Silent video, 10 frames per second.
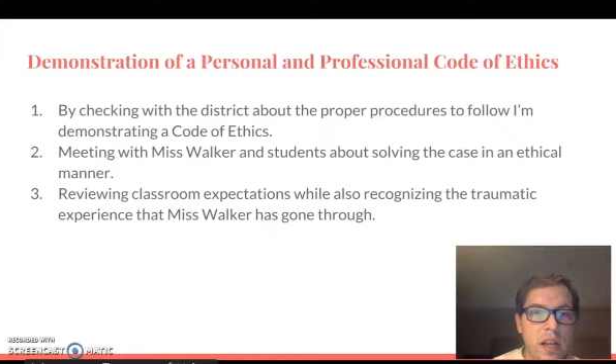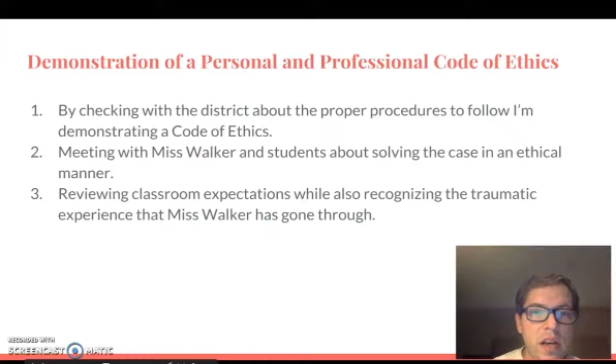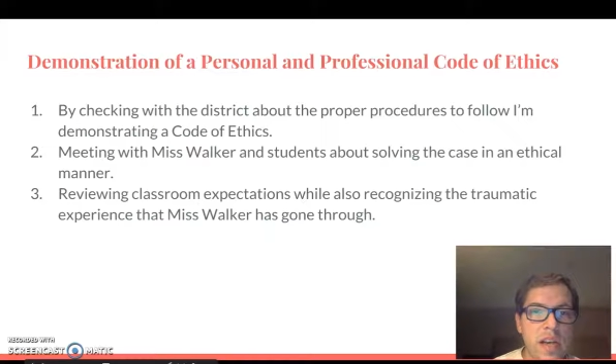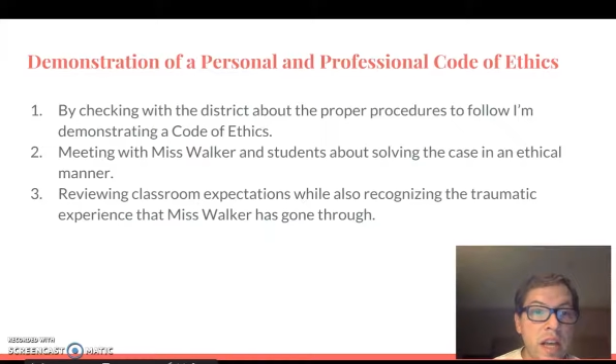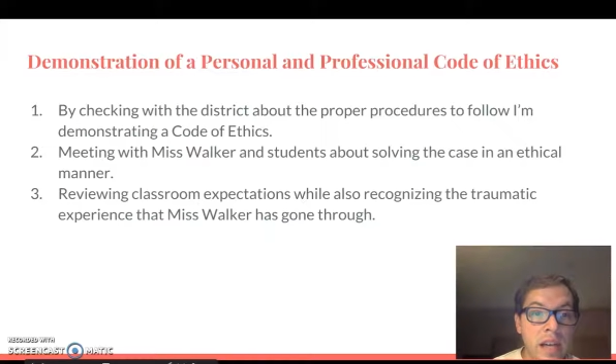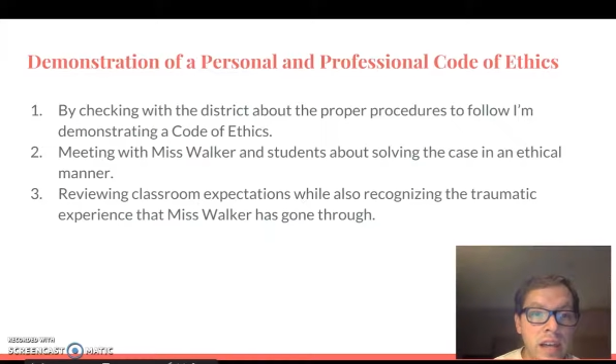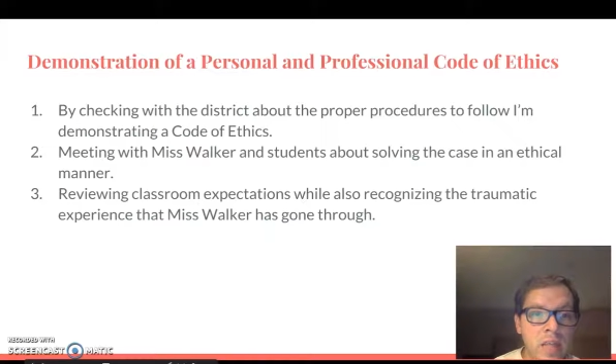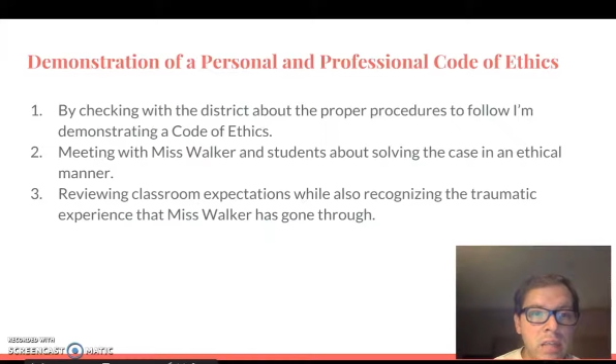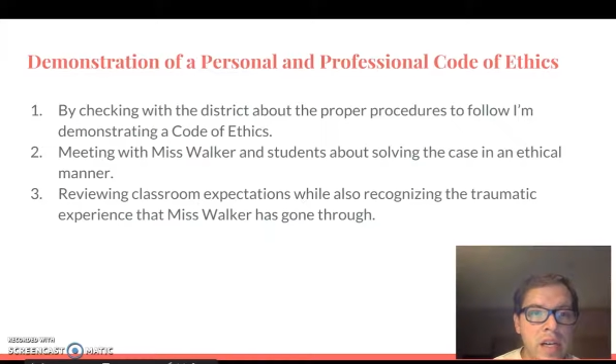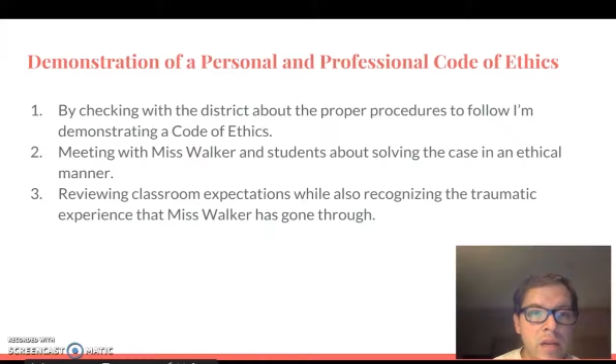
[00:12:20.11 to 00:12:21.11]

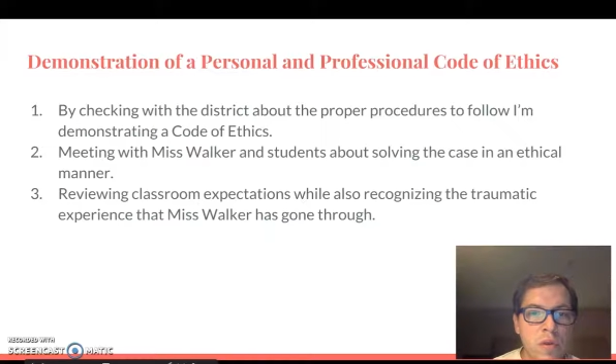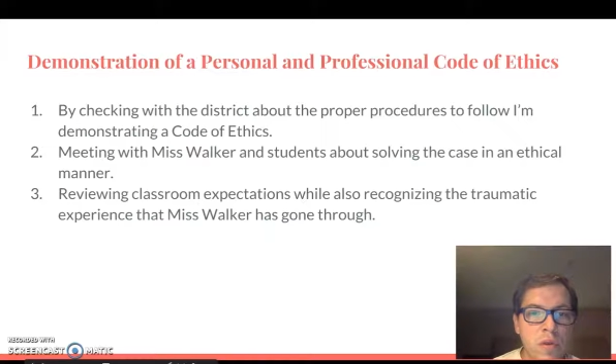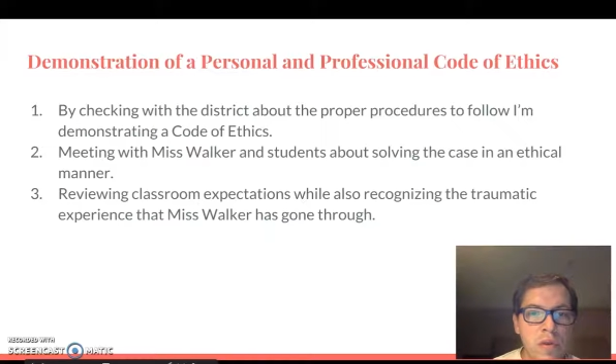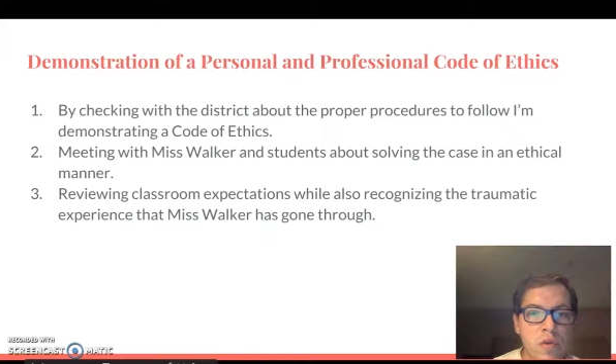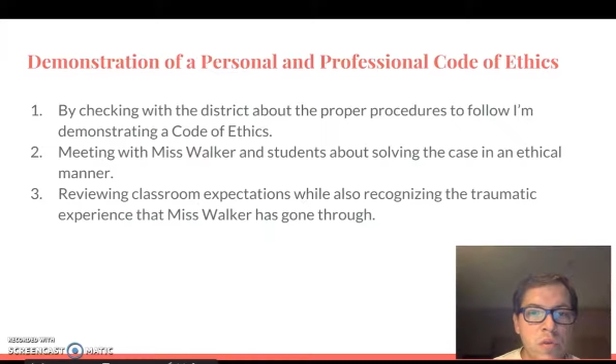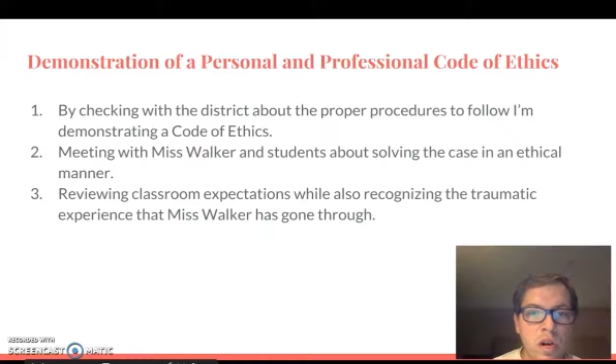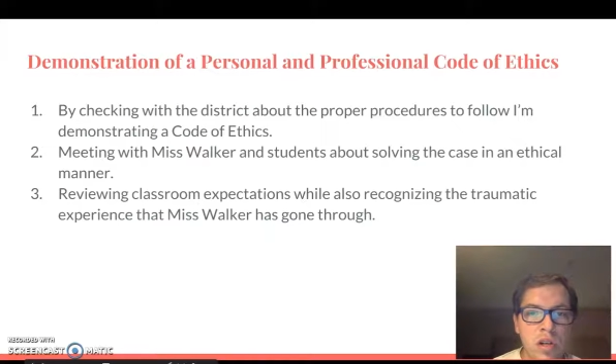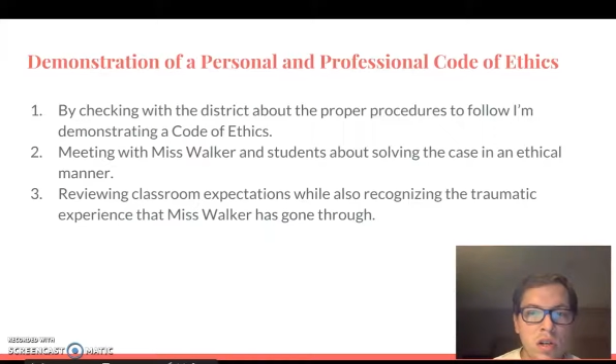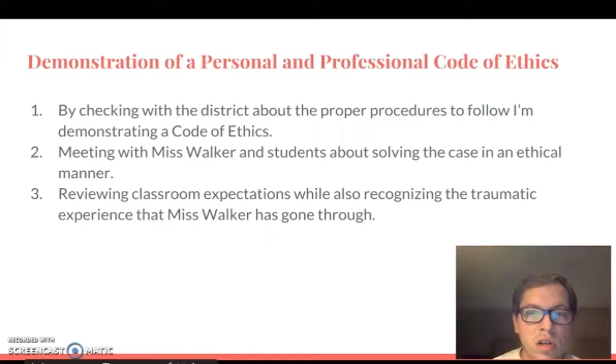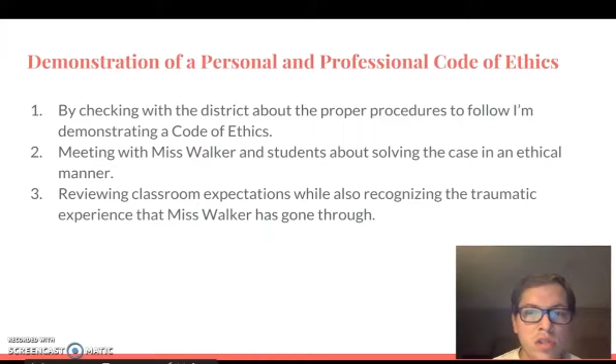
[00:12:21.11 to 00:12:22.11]
Again, meeting with Ms.
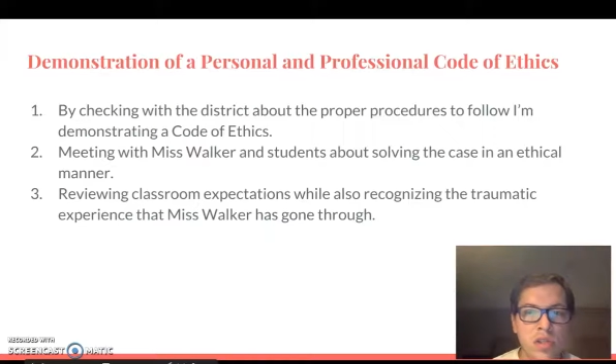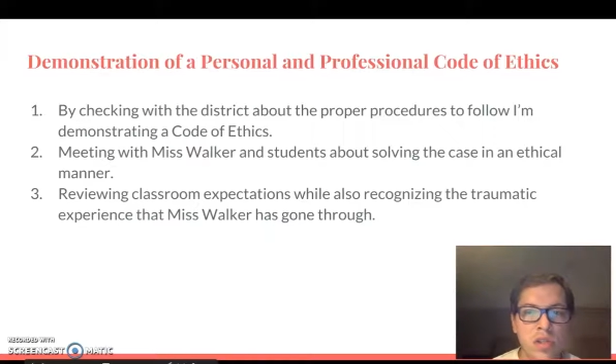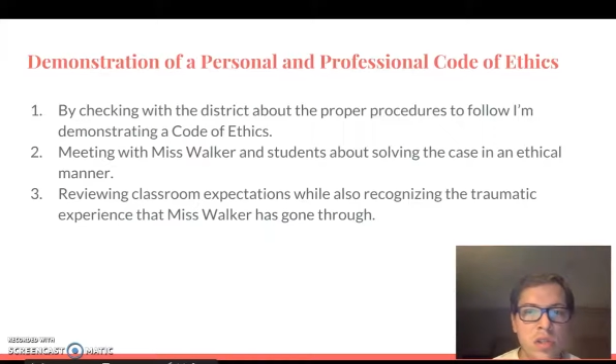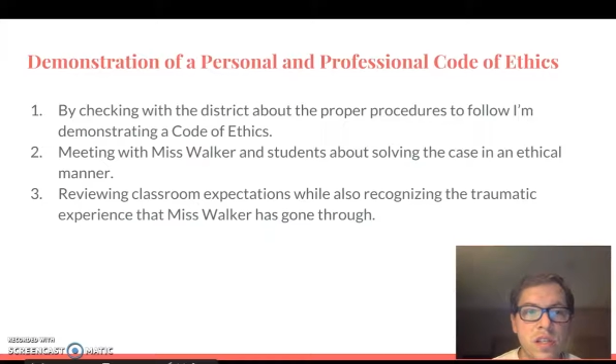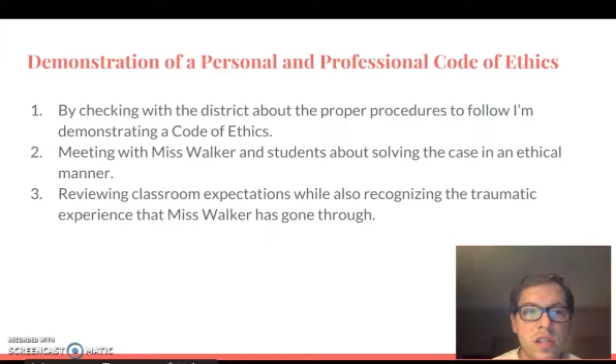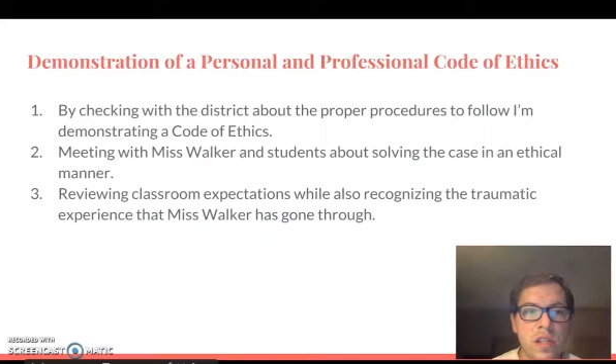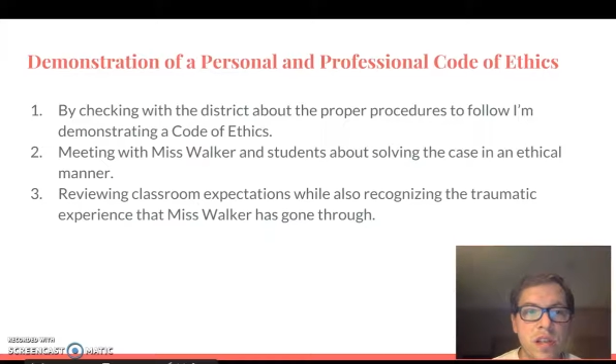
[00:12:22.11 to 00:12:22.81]
Walker and the students